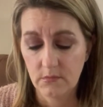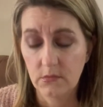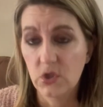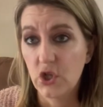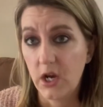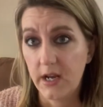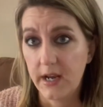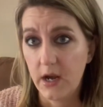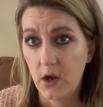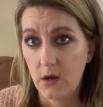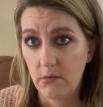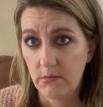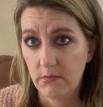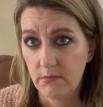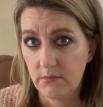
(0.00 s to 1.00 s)
china hair.
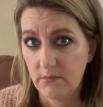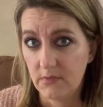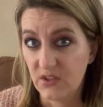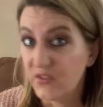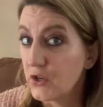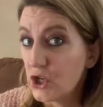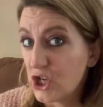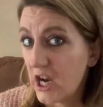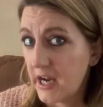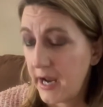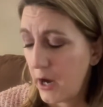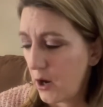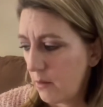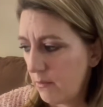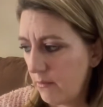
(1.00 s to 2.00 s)
It's for your china
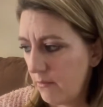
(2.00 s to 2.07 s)
hair.